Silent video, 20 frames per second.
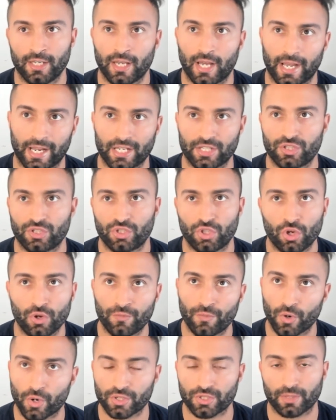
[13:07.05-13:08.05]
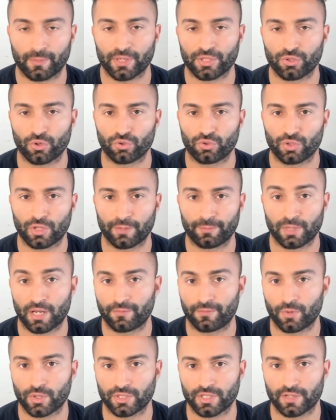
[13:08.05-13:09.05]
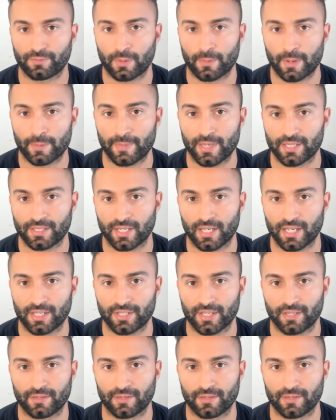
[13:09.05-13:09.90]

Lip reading: I guess, too focused on my social life, but not focused enough on my business.